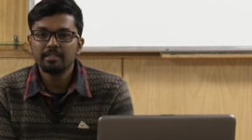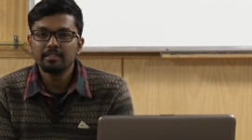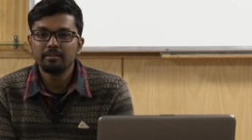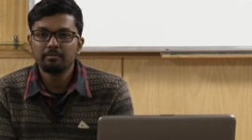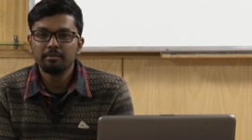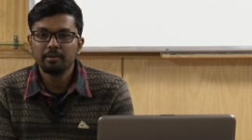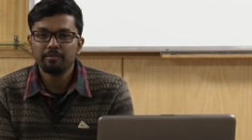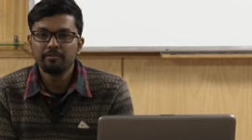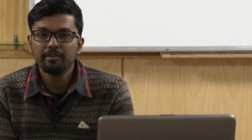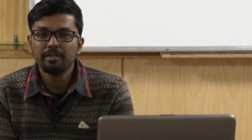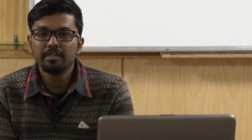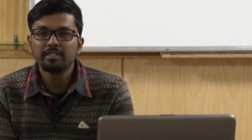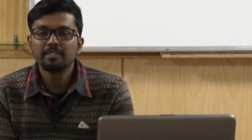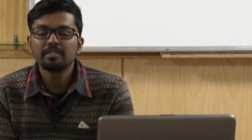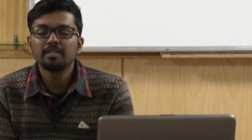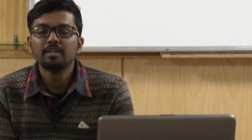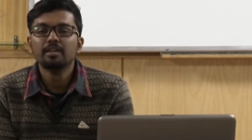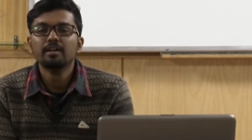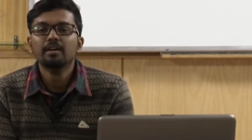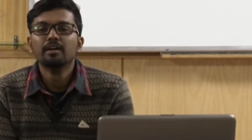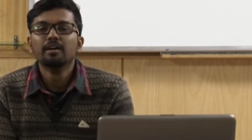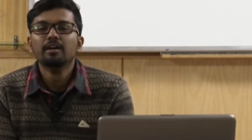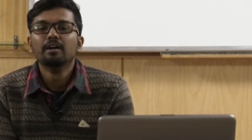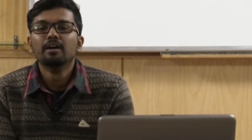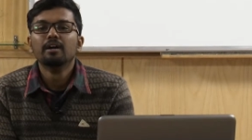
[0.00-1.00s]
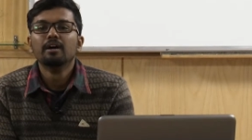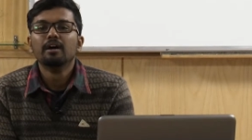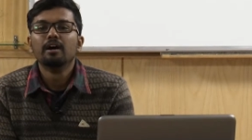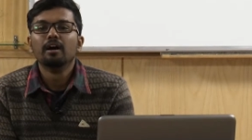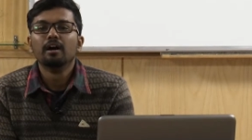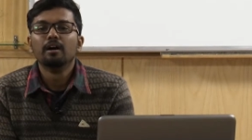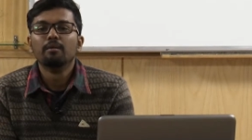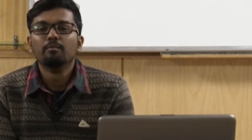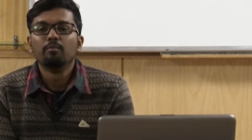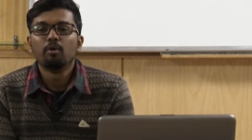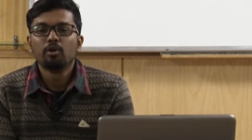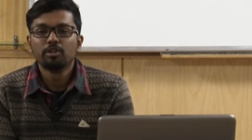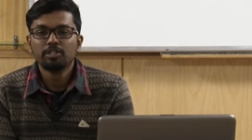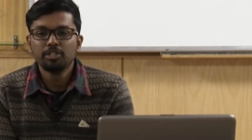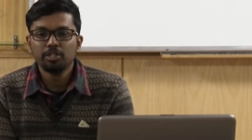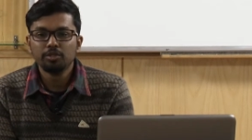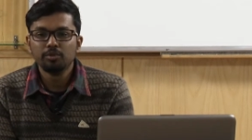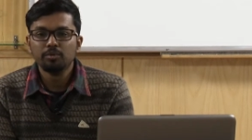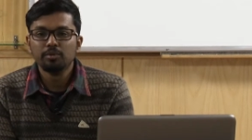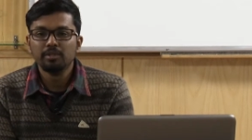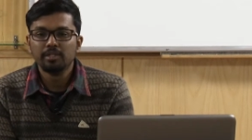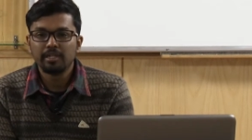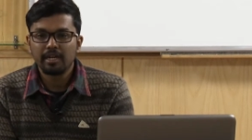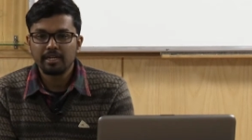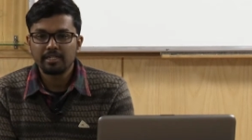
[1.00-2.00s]
in the previous
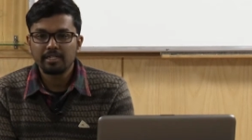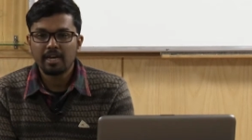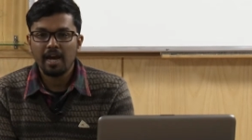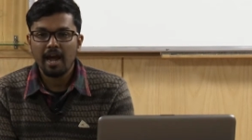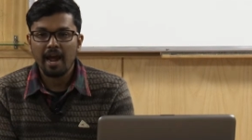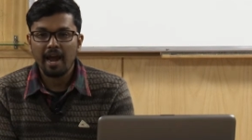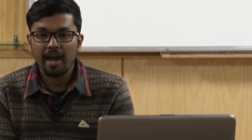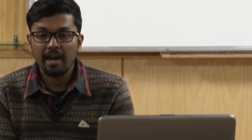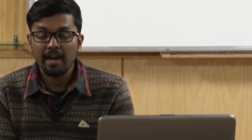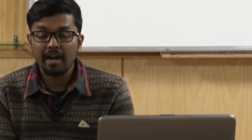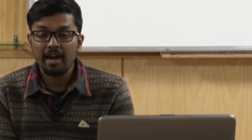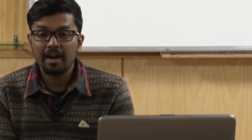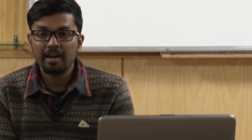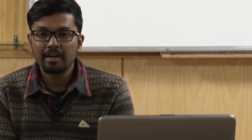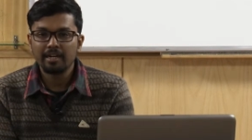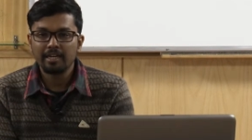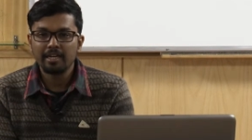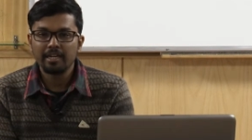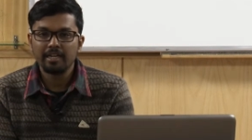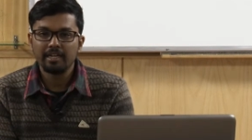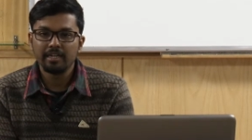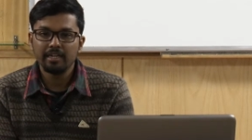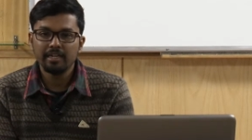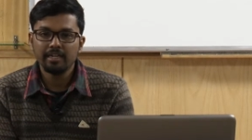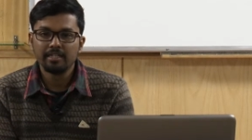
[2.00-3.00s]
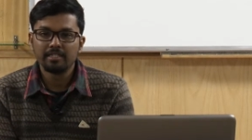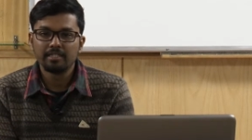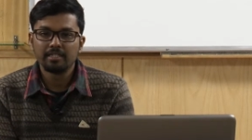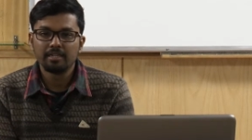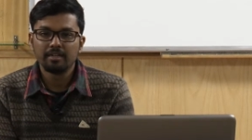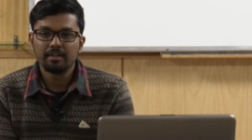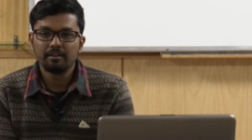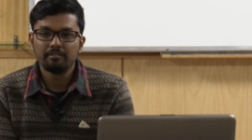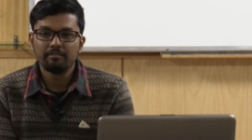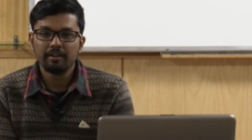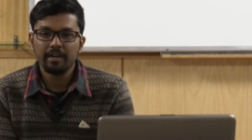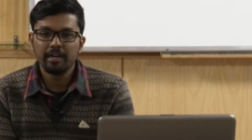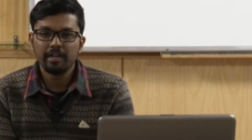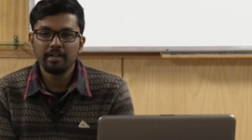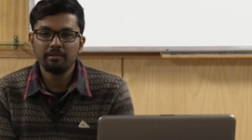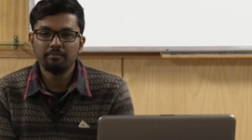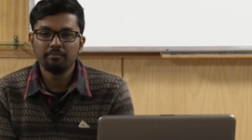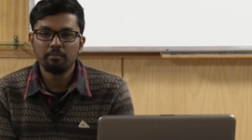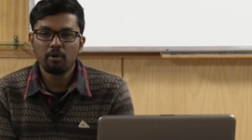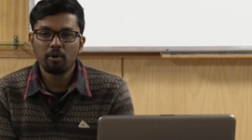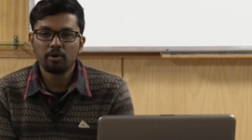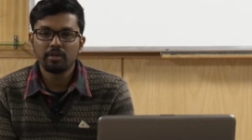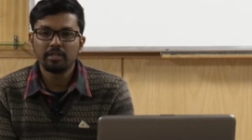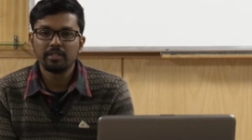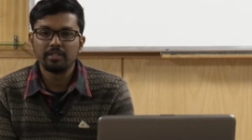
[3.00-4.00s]
module, that hierarchy is a very
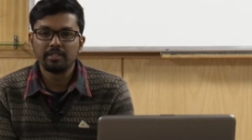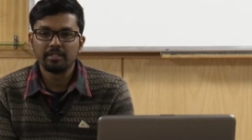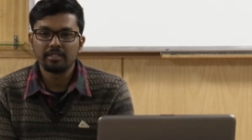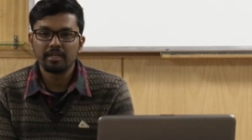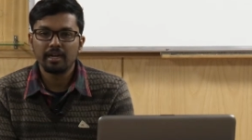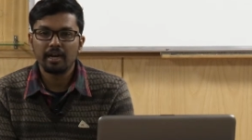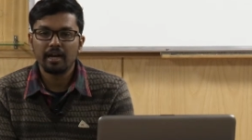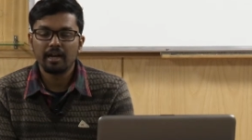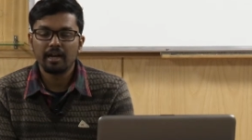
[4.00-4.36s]
important